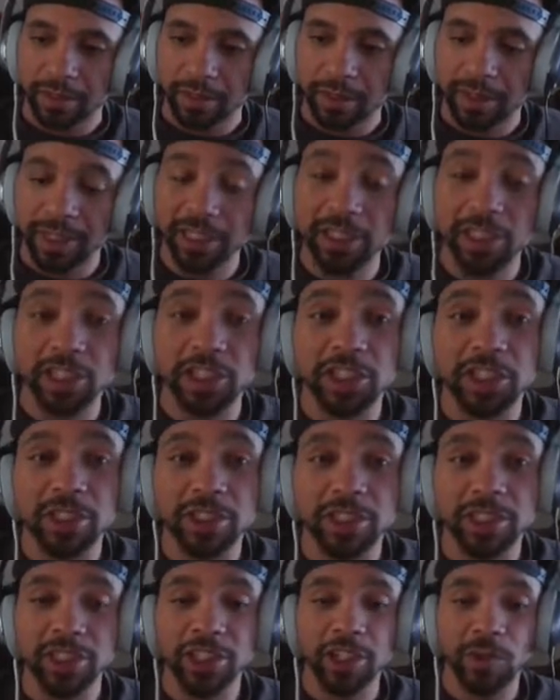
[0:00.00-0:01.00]
This is
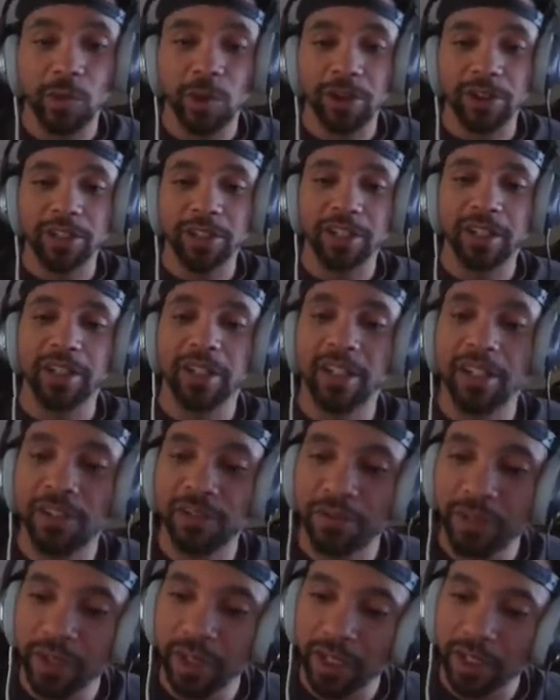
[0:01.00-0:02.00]
this shit worse than the
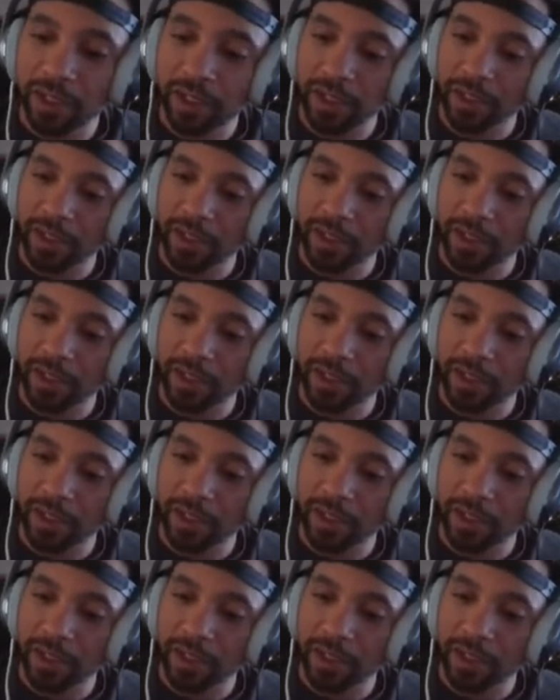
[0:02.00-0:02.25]
DMV.